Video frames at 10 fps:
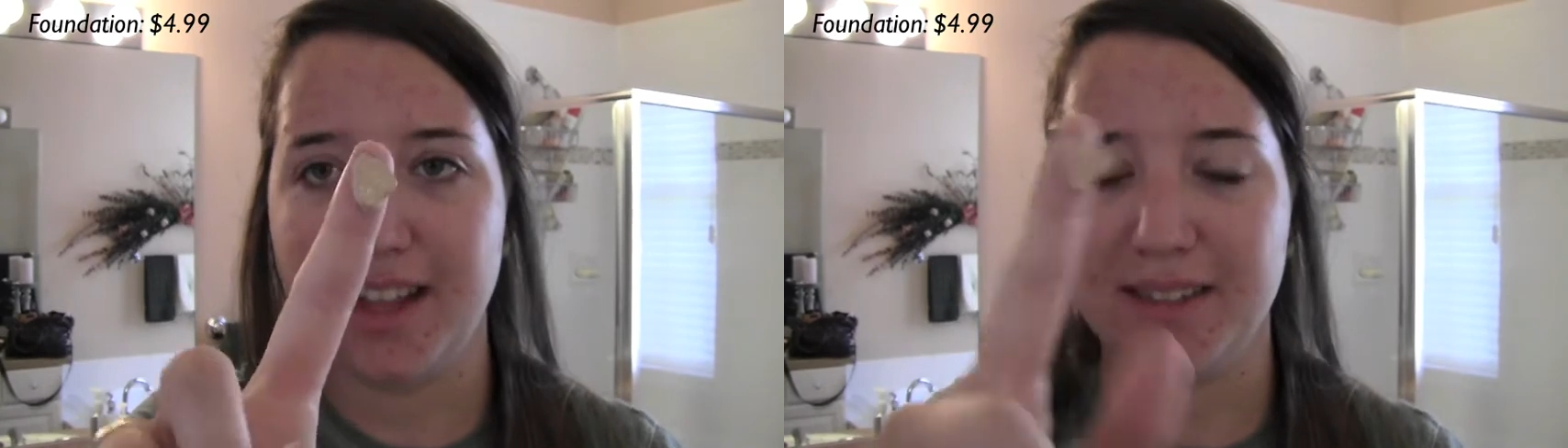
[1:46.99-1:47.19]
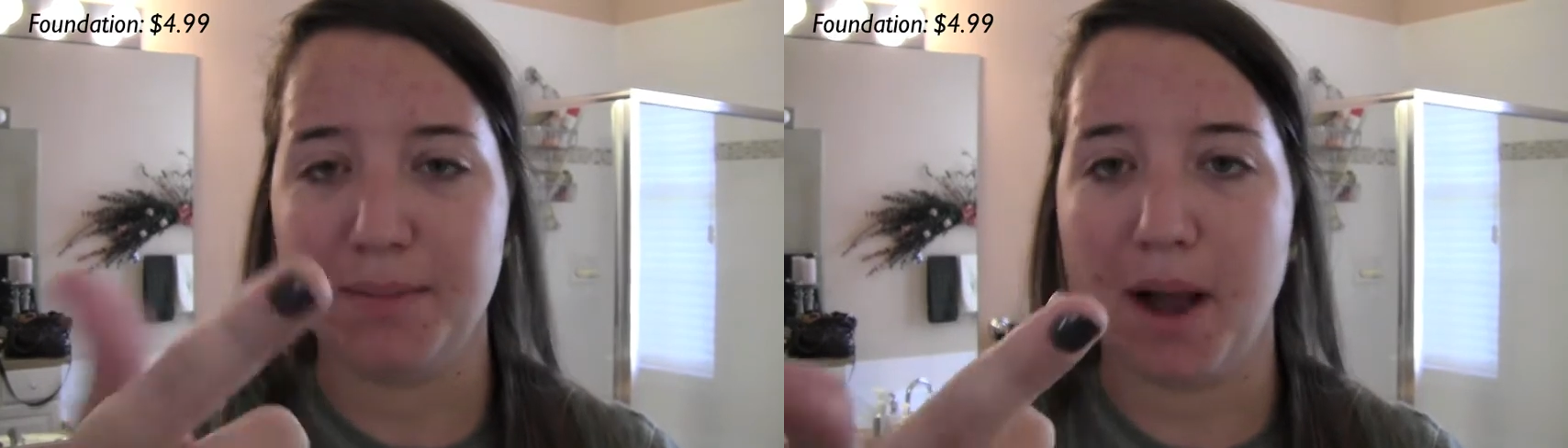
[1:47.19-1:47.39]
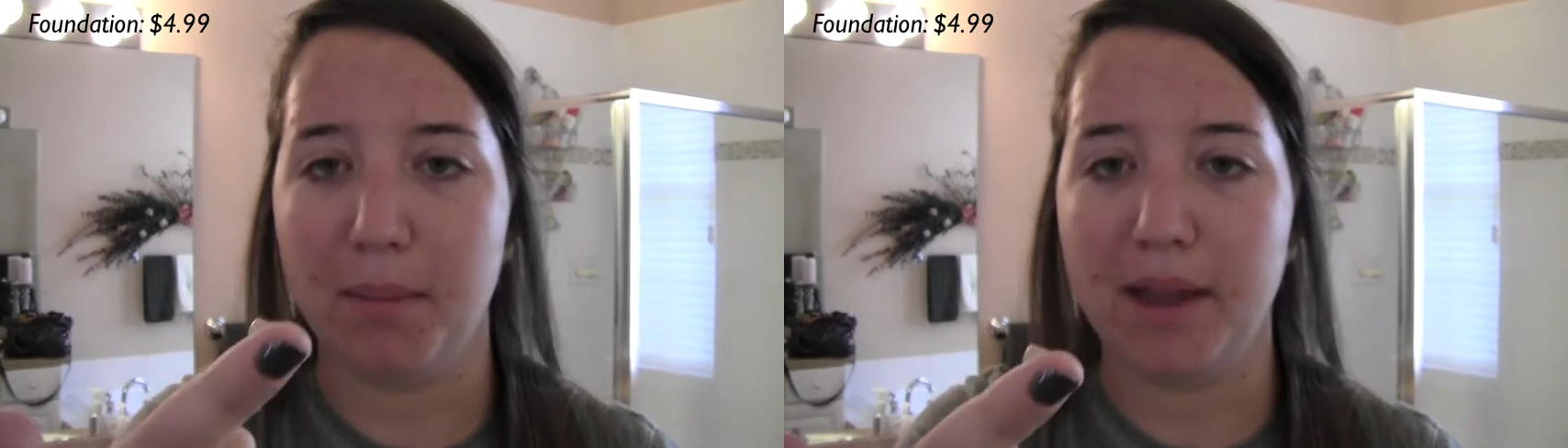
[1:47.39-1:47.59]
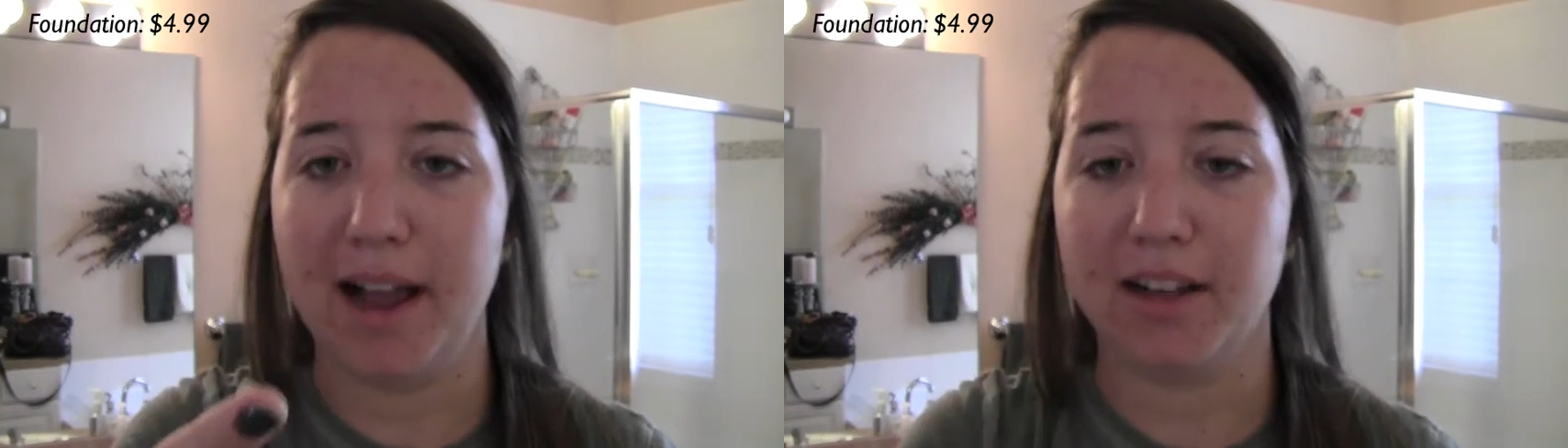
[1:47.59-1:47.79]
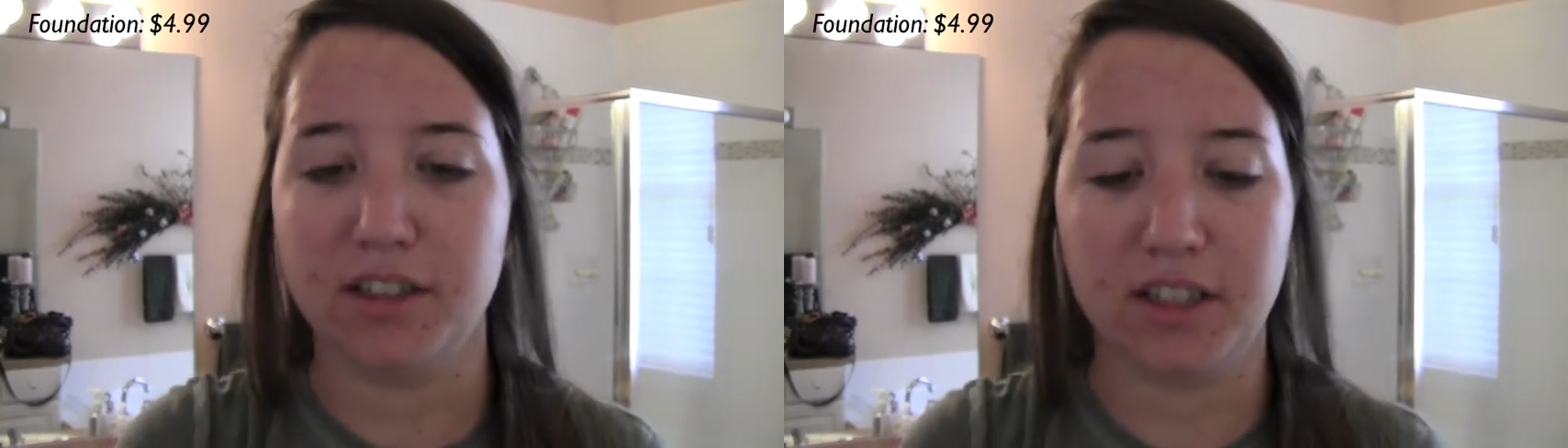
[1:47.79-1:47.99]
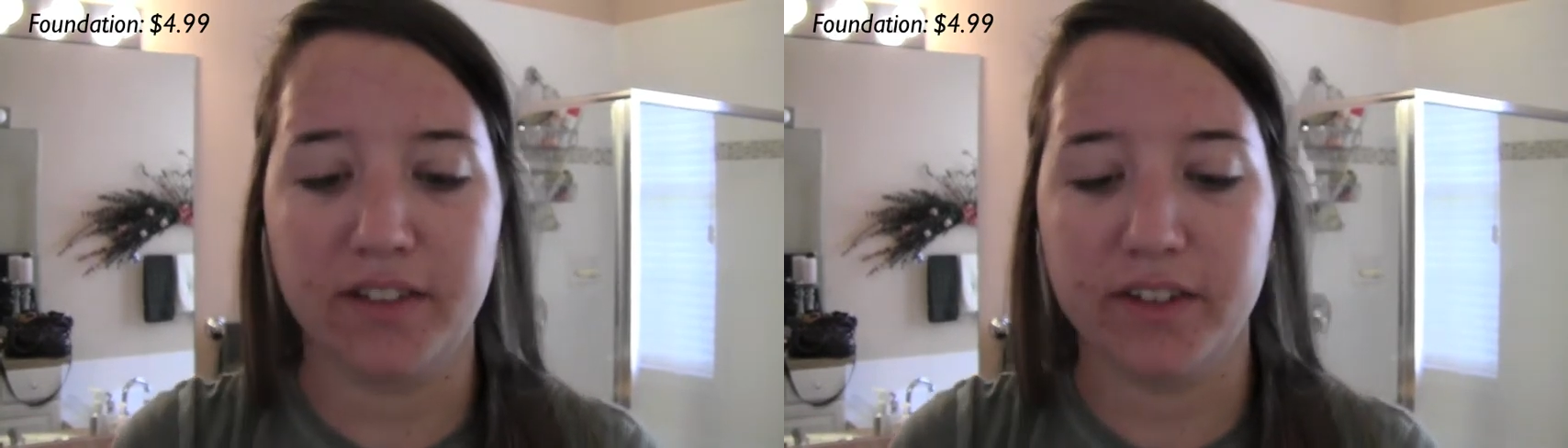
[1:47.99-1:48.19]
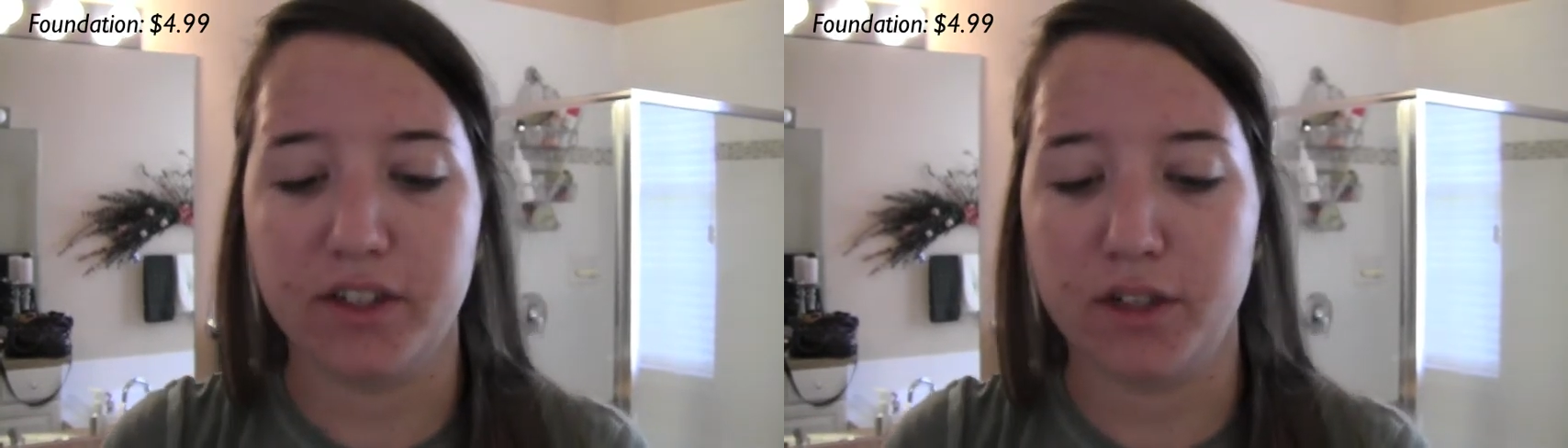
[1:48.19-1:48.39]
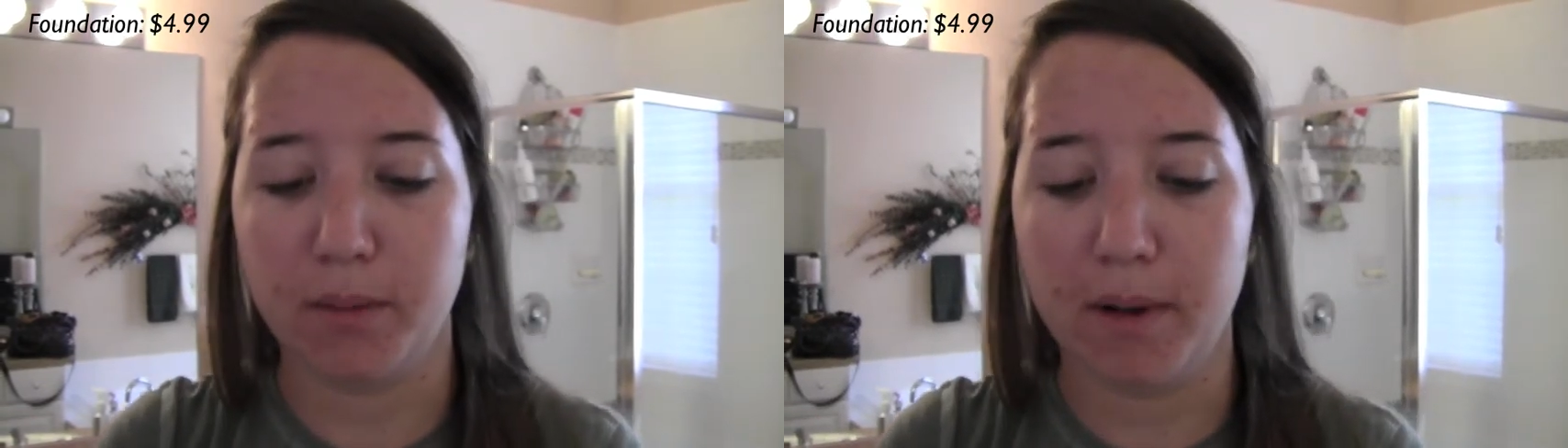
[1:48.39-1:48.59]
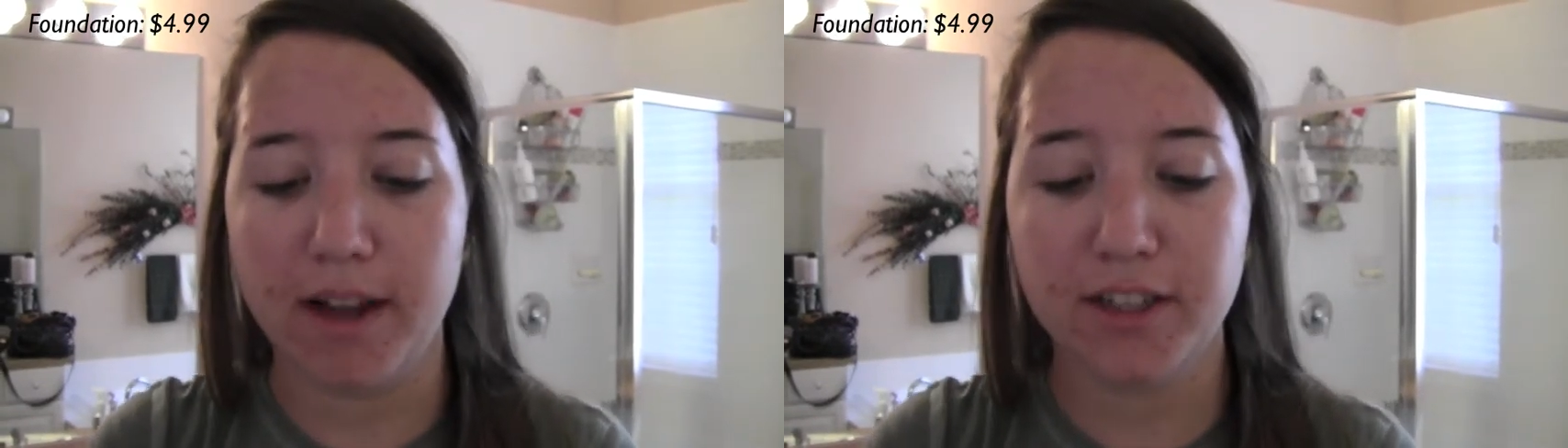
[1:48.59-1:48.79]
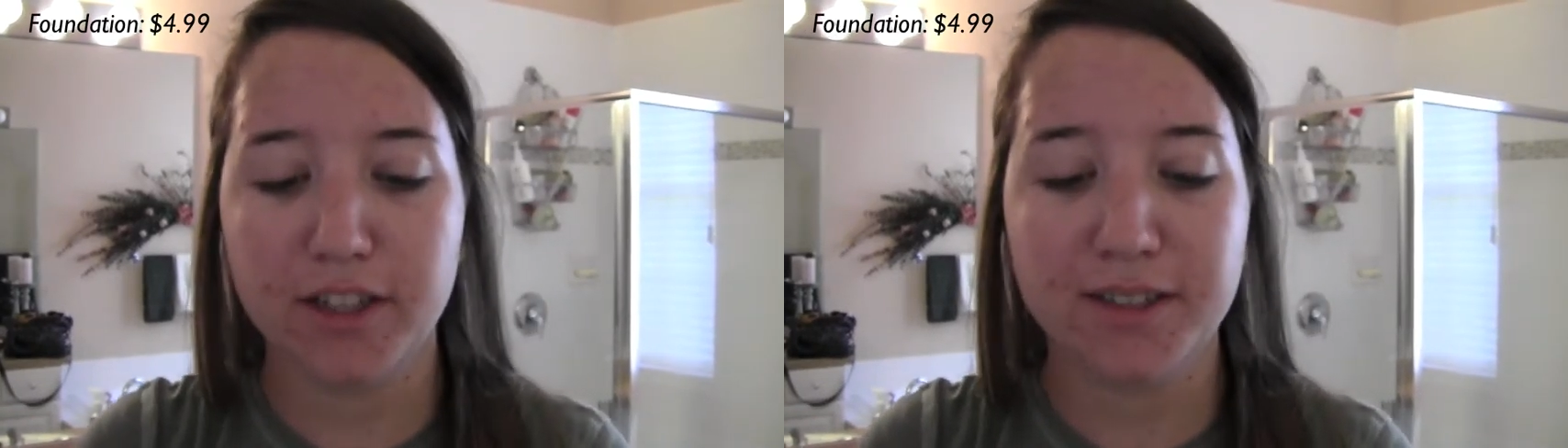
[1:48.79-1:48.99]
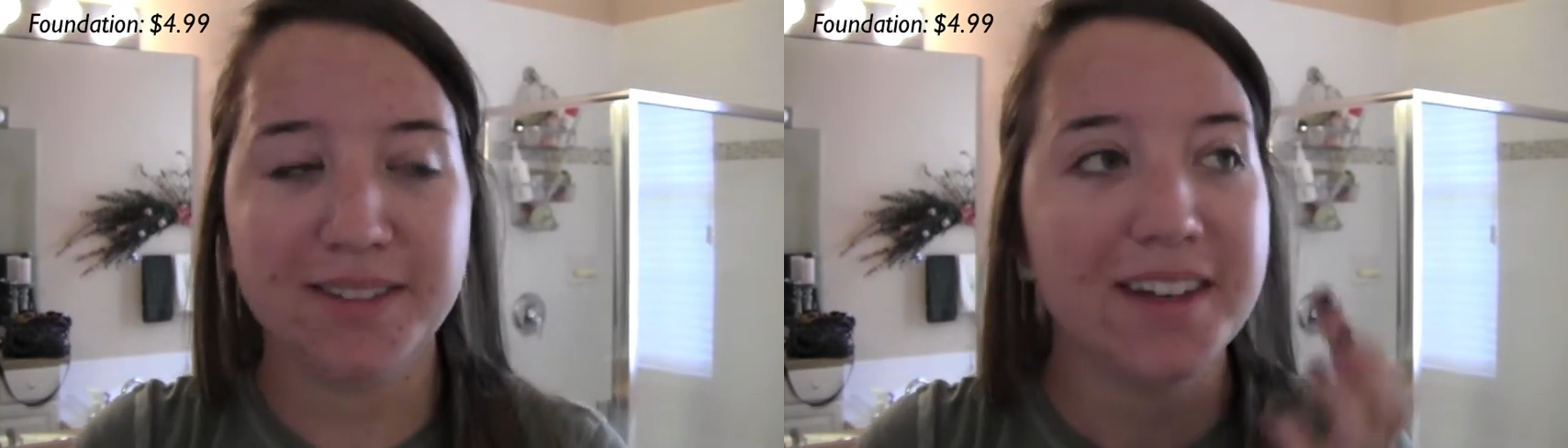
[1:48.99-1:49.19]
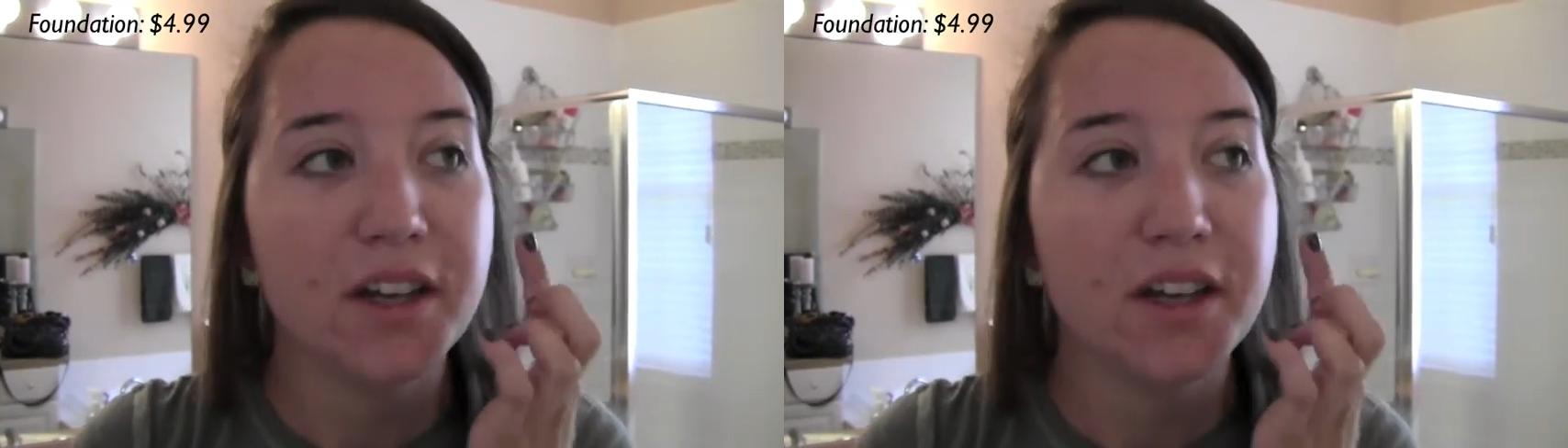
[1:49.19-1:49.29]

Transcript: That's probably actually even too much.